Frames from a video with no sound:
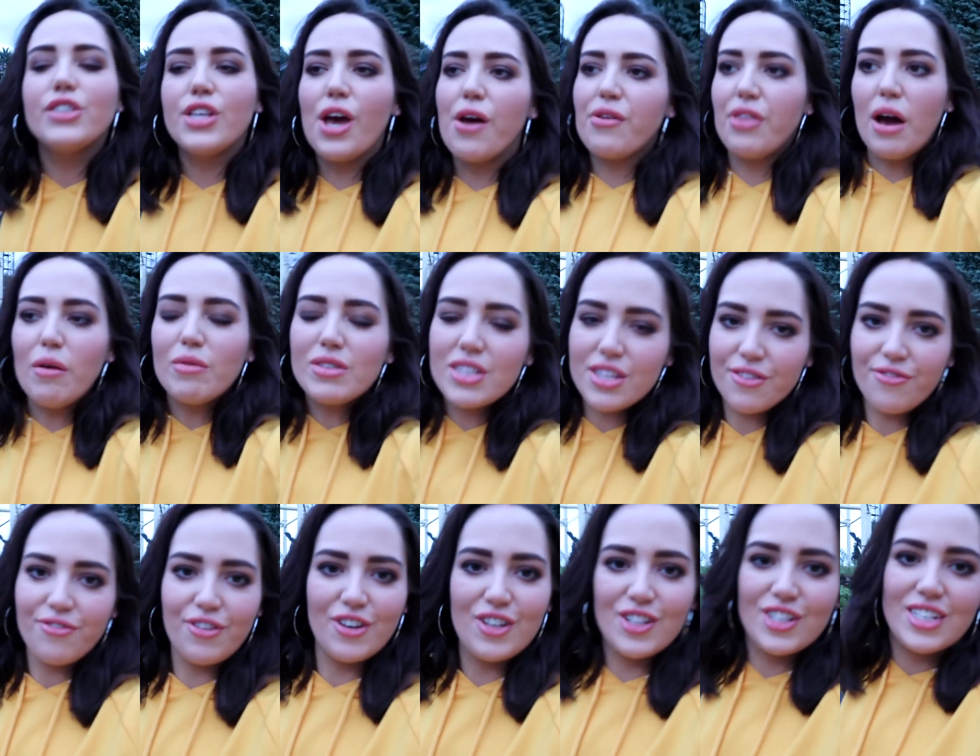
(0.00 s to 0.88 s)
So that was a
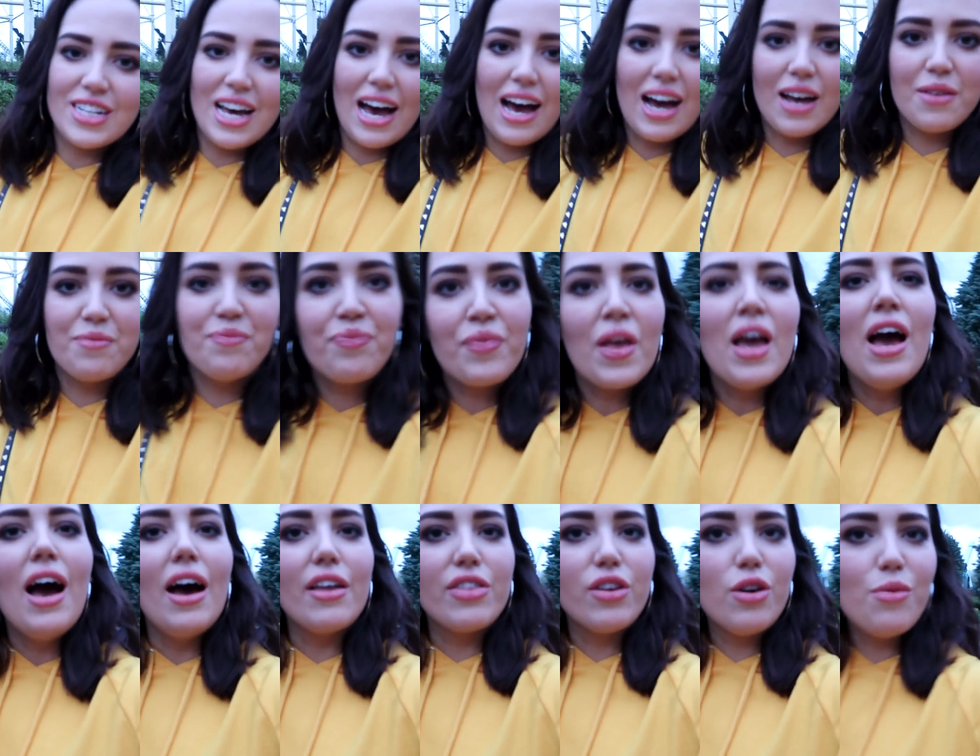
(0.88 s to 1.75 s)
fun time.
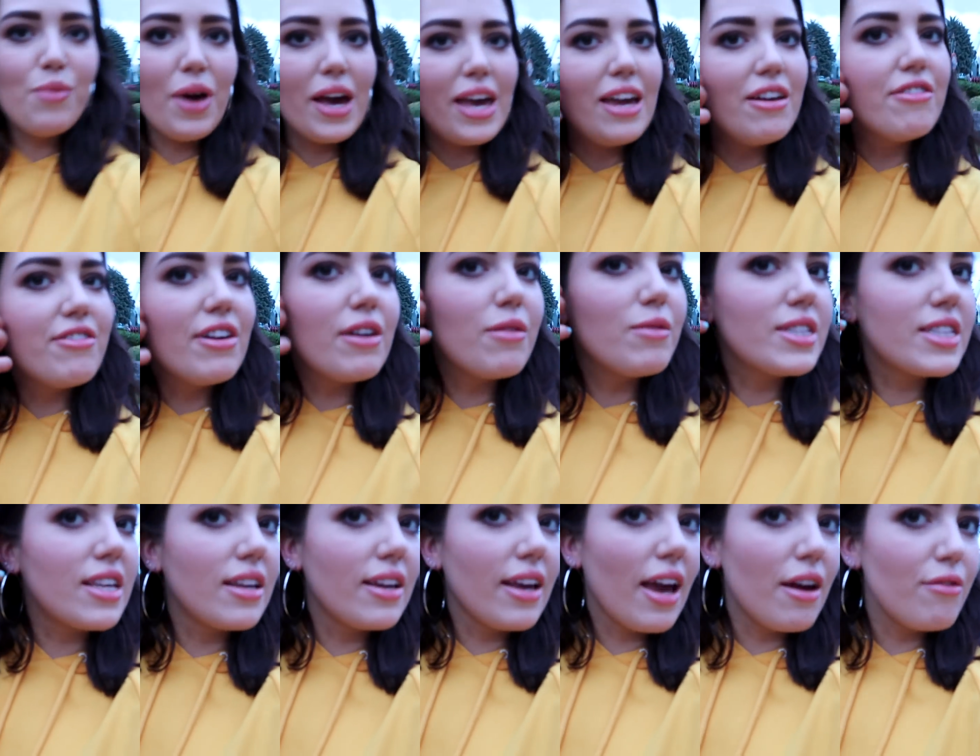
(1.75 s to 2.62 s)
I thought my earring was
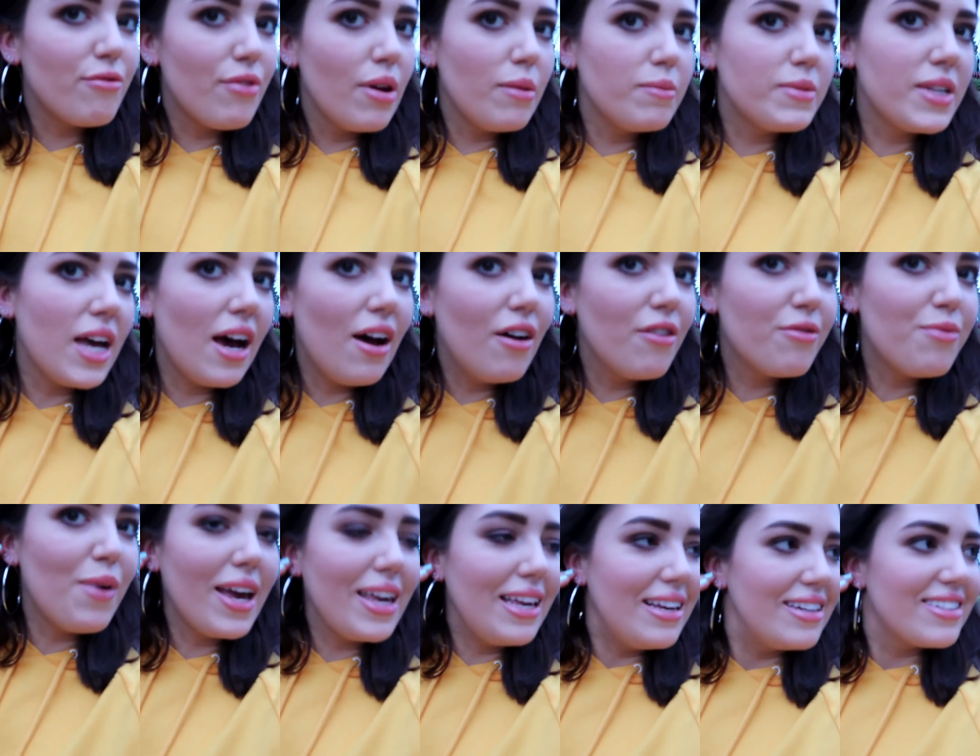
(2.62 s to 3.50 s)
gonna get ripped out of
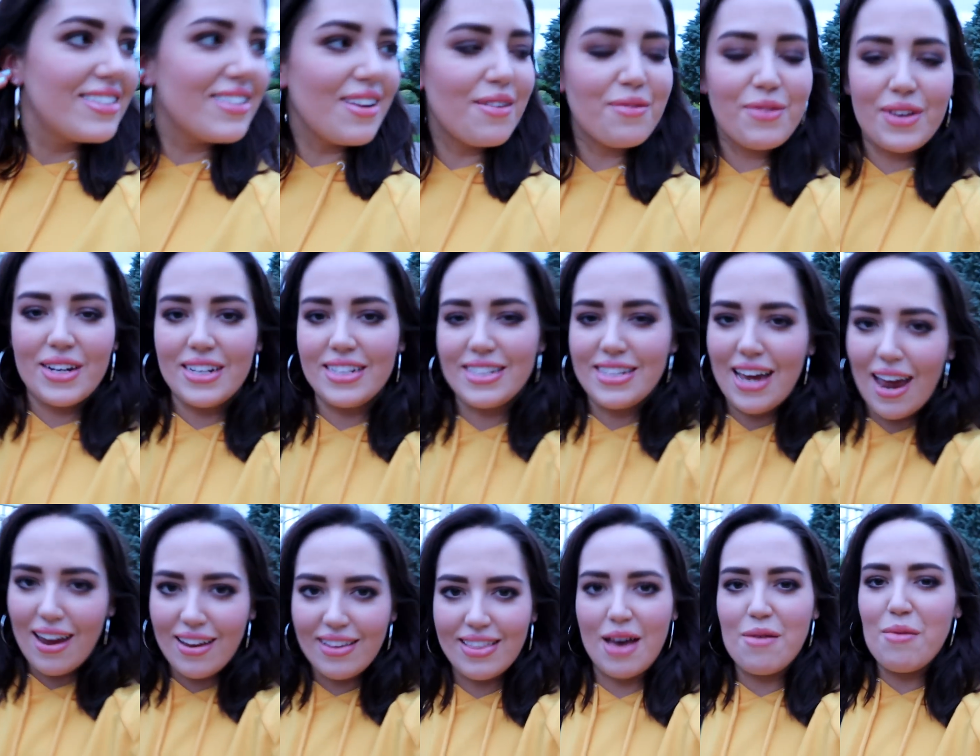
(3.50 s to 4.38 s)
my ear, so I'm gonna
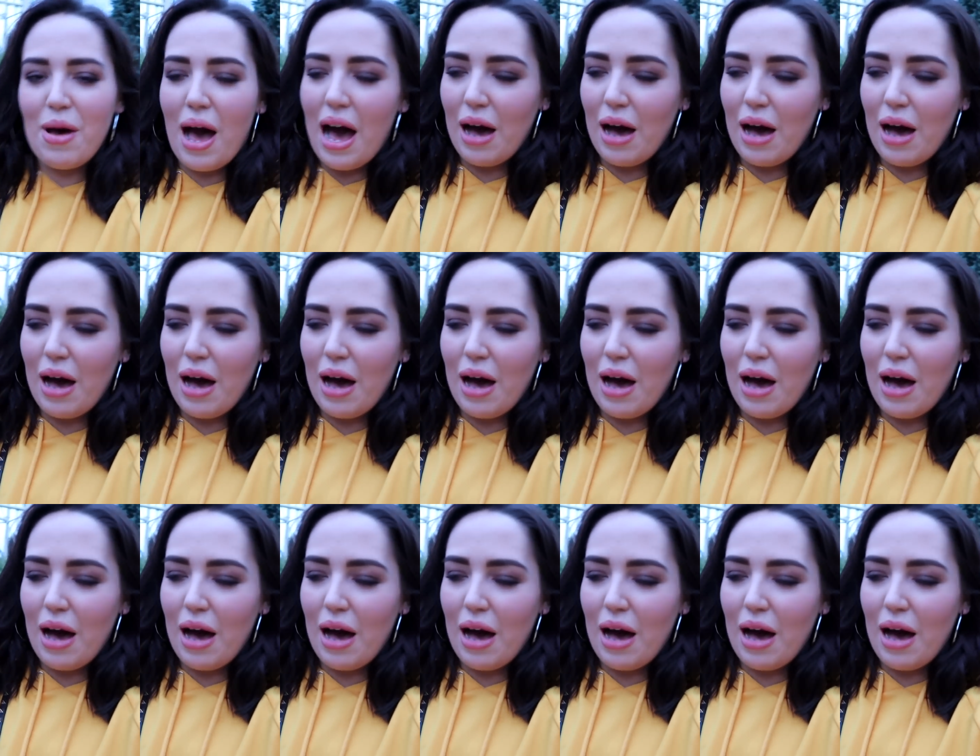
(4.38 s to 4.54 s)
take them